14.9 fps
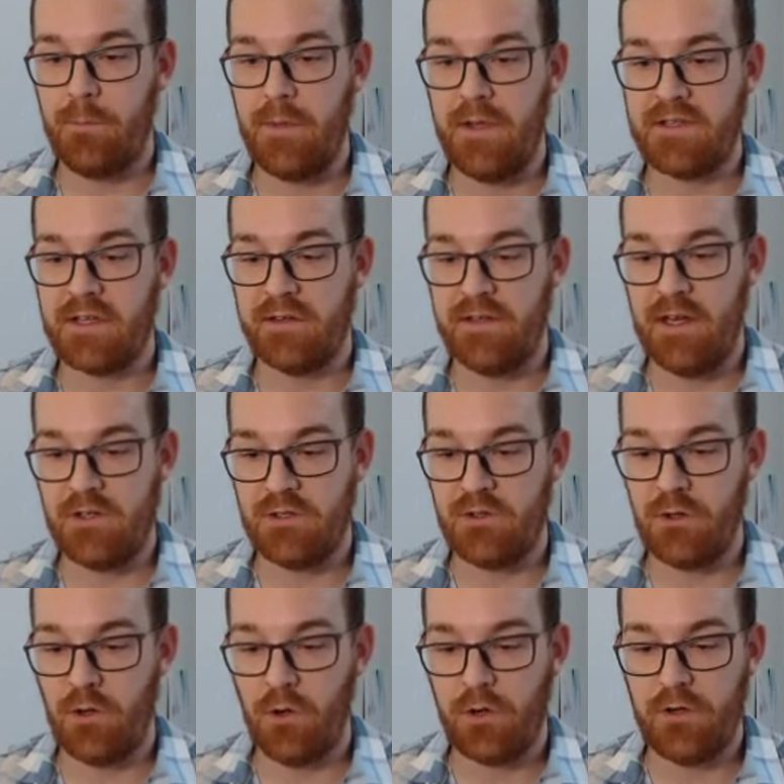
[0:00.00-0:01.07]
basic attention
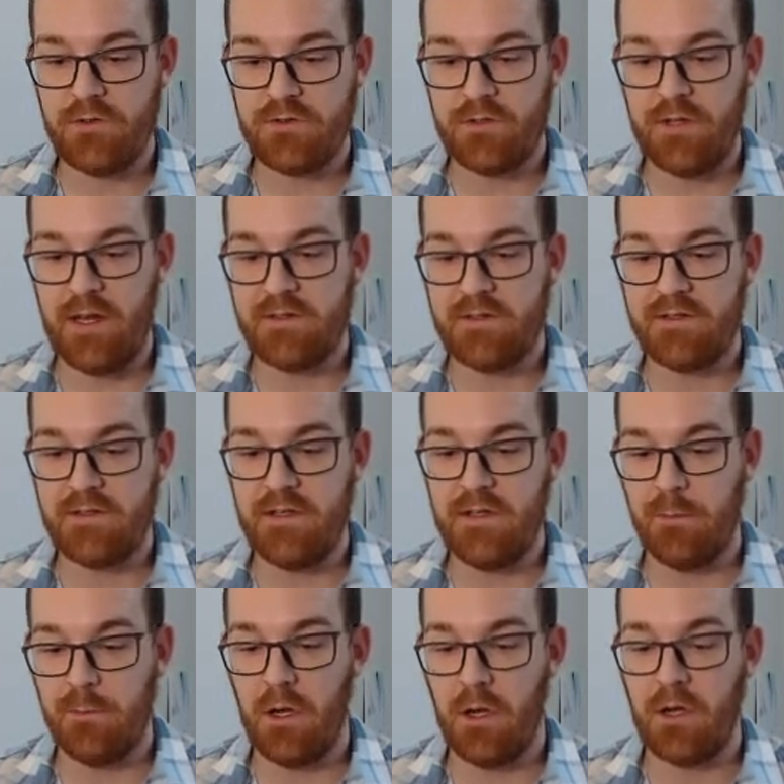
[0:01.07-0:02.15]
token so that's
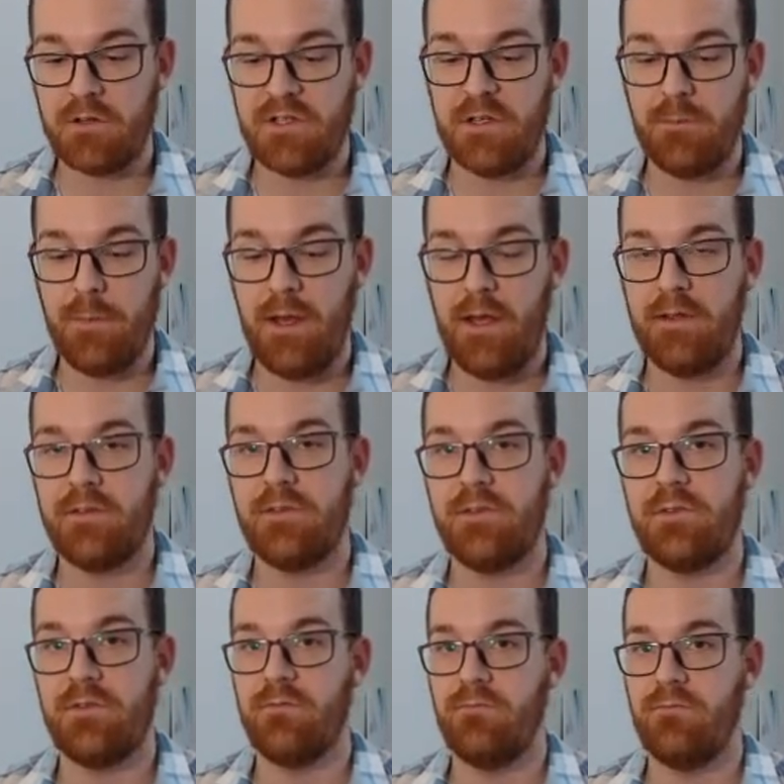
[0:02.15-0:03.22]
the blockchain
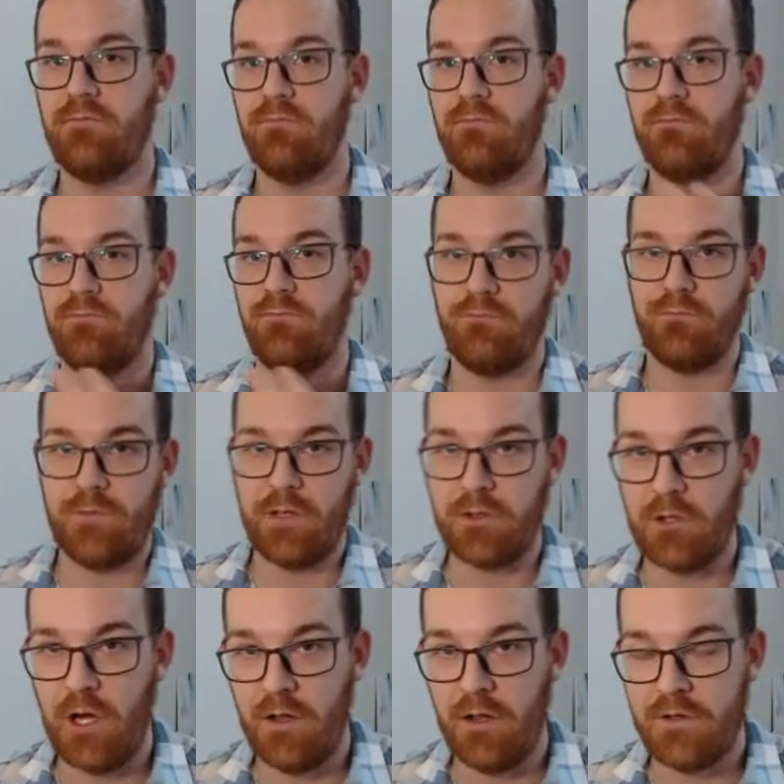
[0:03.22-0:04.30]
base
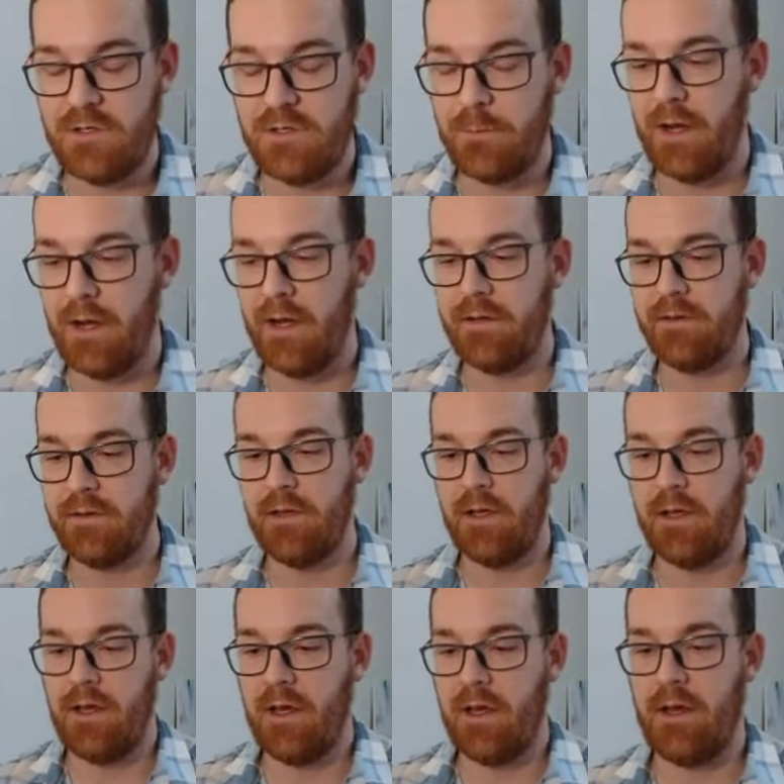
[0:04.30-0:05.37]
technology behind
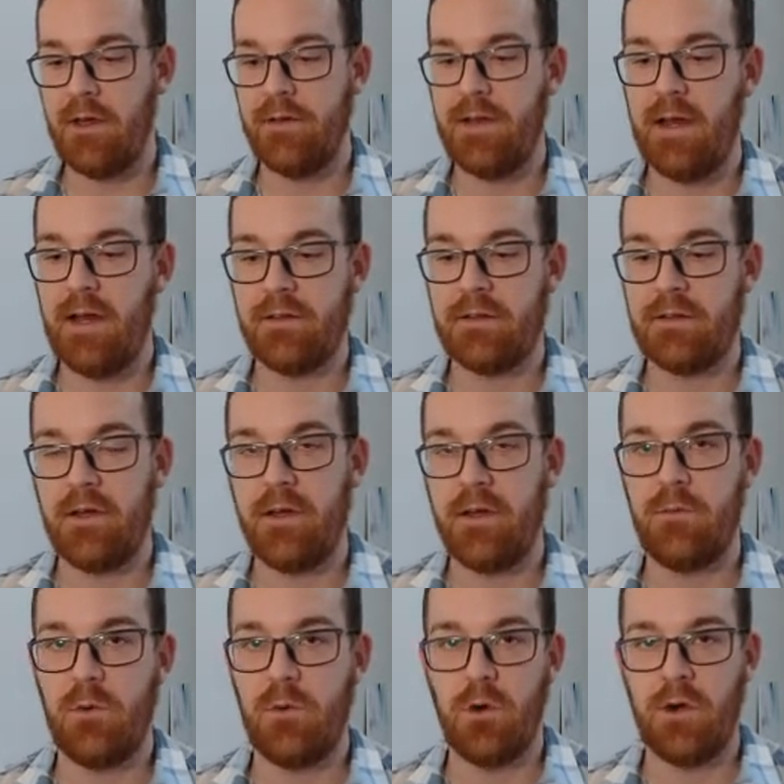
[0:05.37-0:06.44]
uh, that uh,
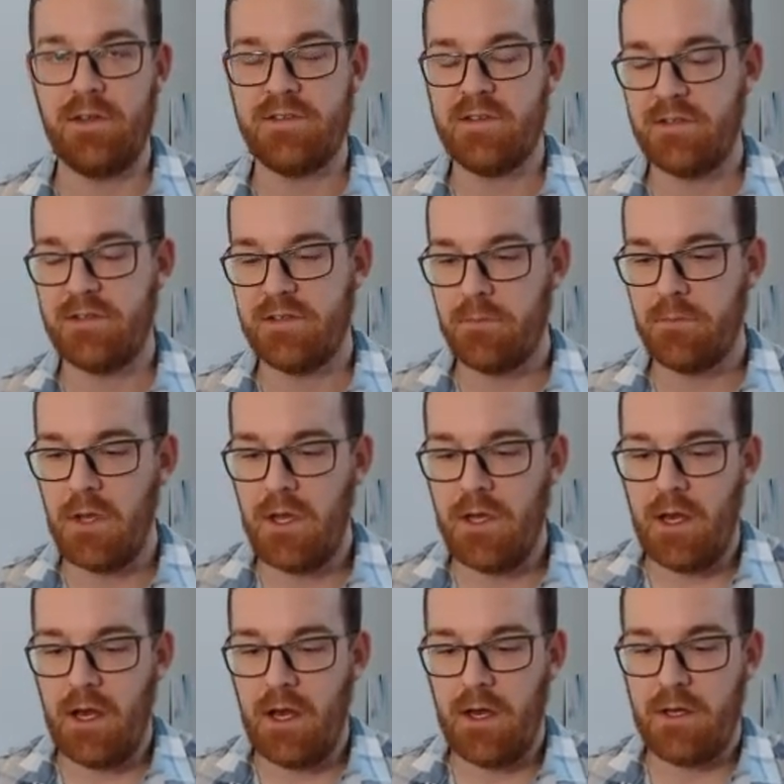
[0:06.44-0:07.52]
reward system.
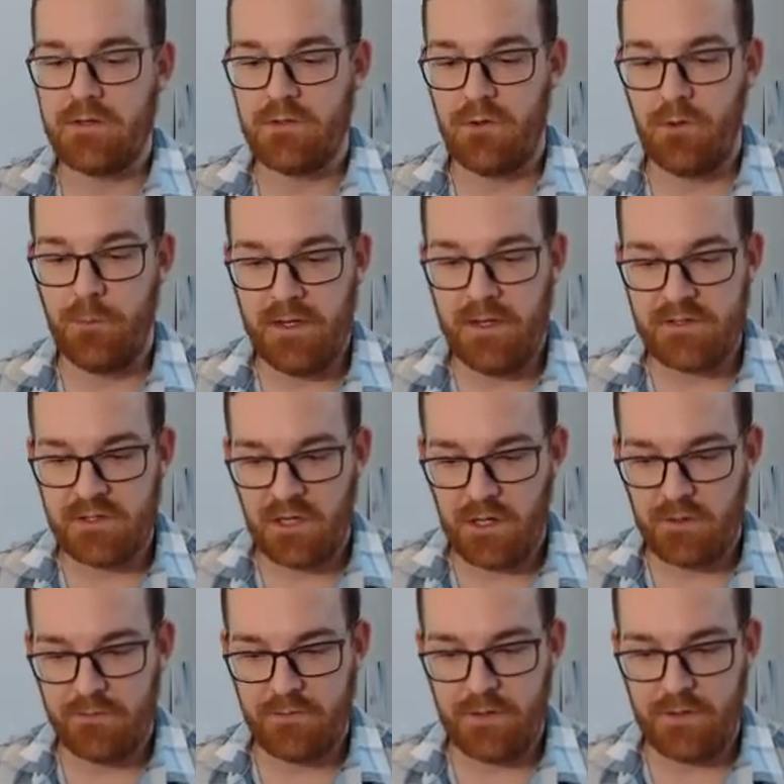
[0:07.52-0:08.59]
Uh, so they're based out
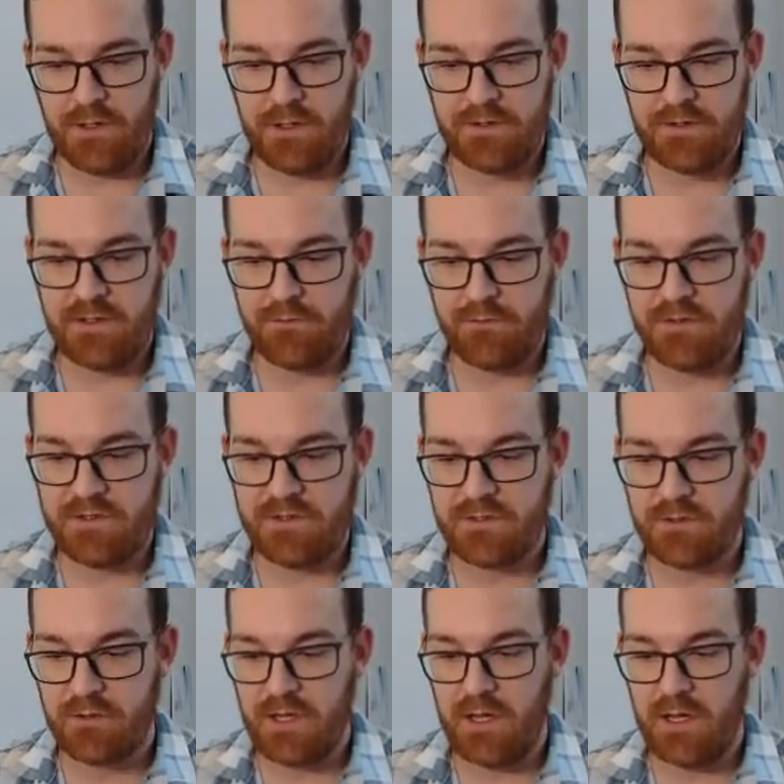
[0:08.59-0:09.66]
of uh, San
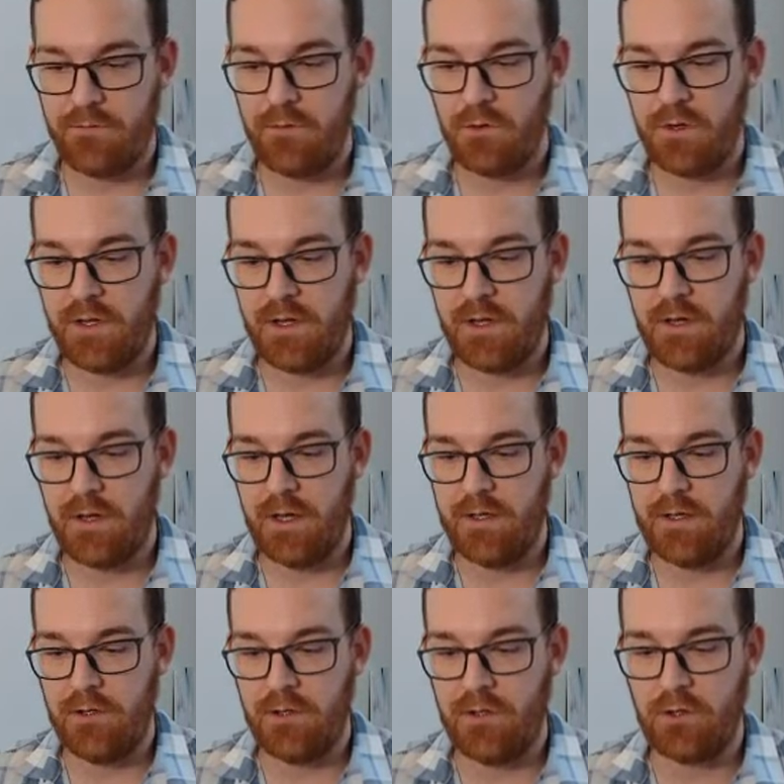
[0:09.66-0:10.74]
Francisco, California, and
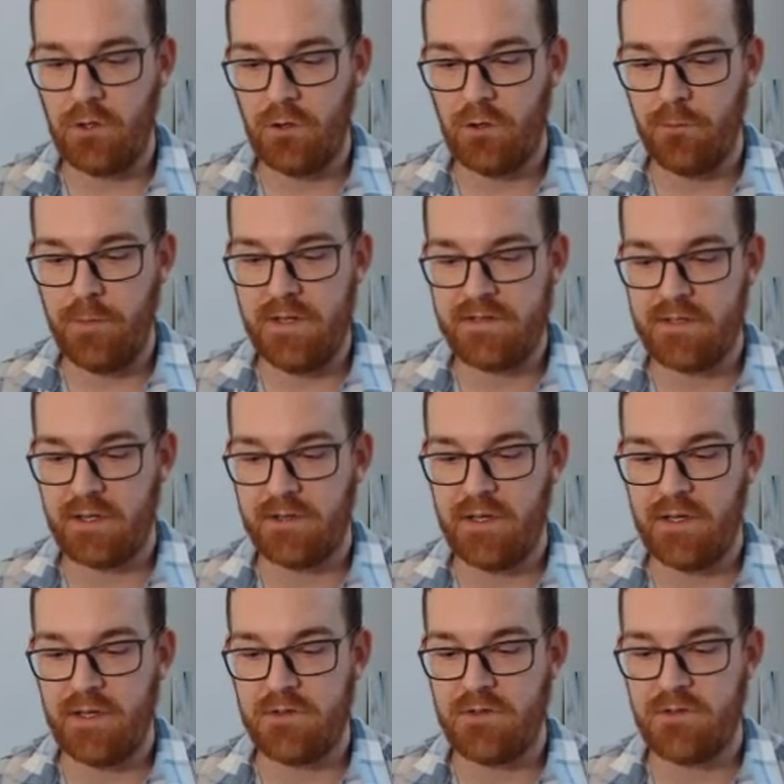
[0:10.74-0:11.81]
then you can go on
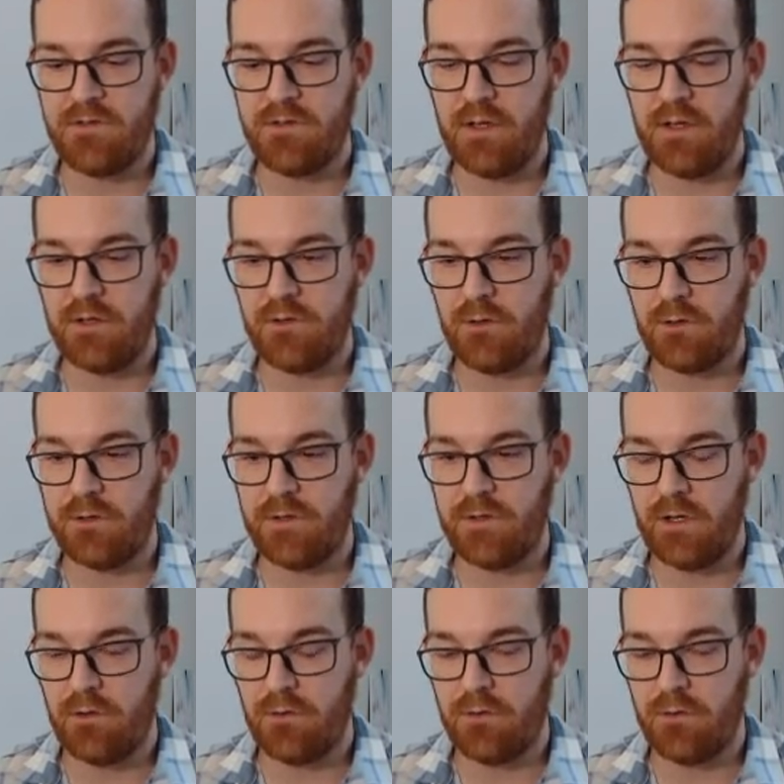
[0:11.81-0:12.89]

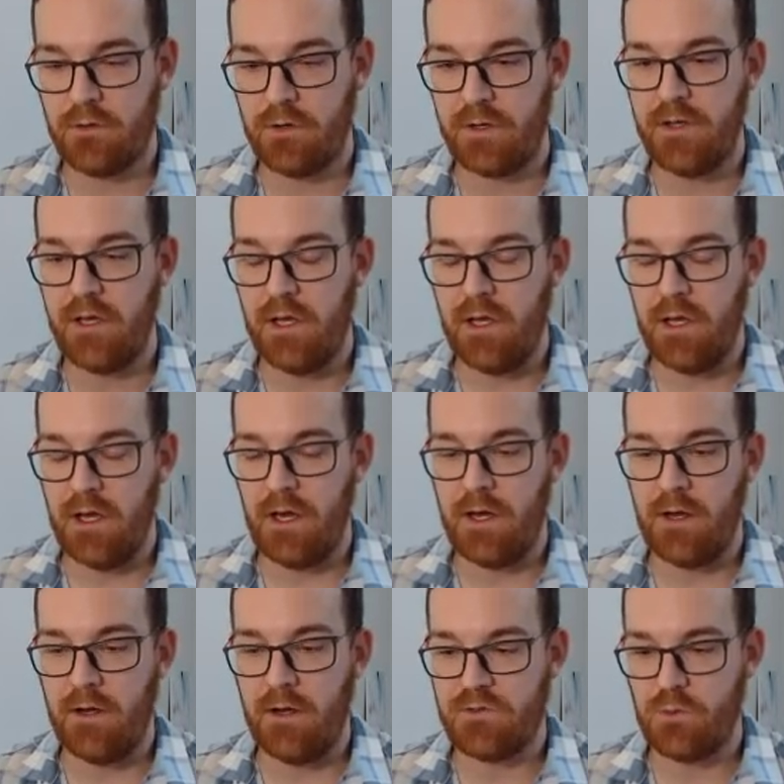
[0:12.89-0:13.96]
basicattentiontoken.org uh,
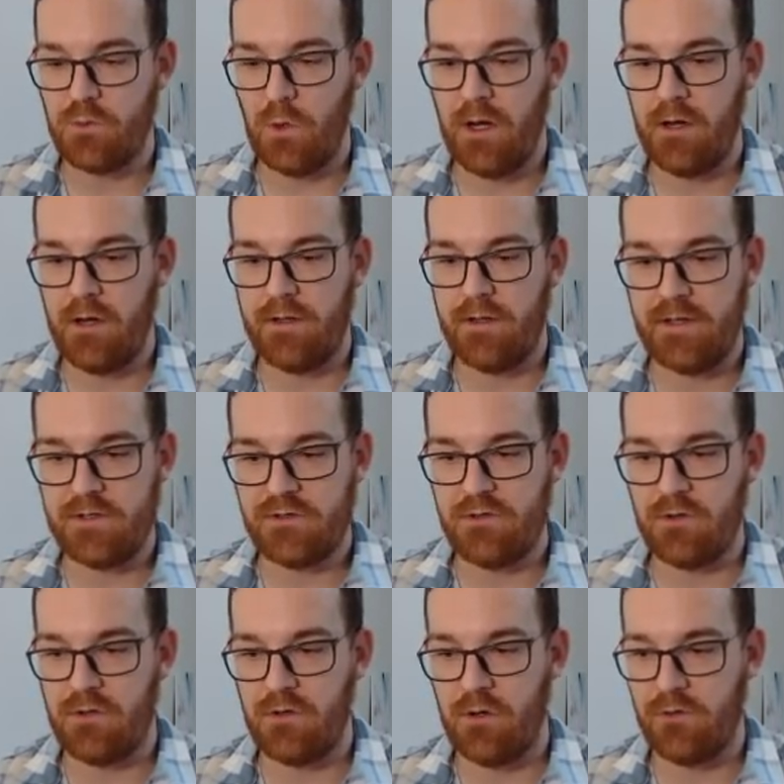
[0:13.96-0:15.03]
uh, as well, and that's
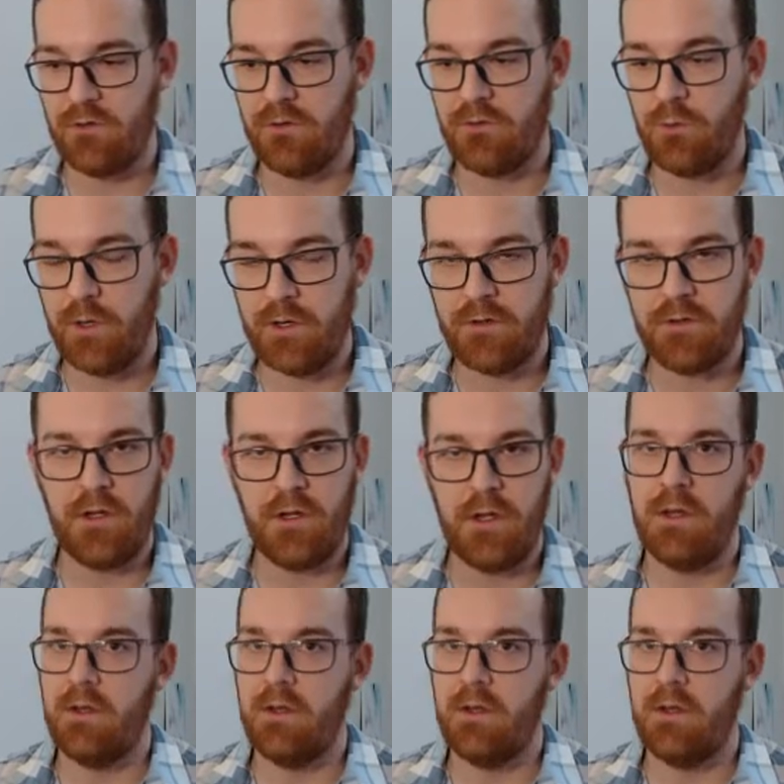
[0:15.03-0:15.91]
their on Twitter.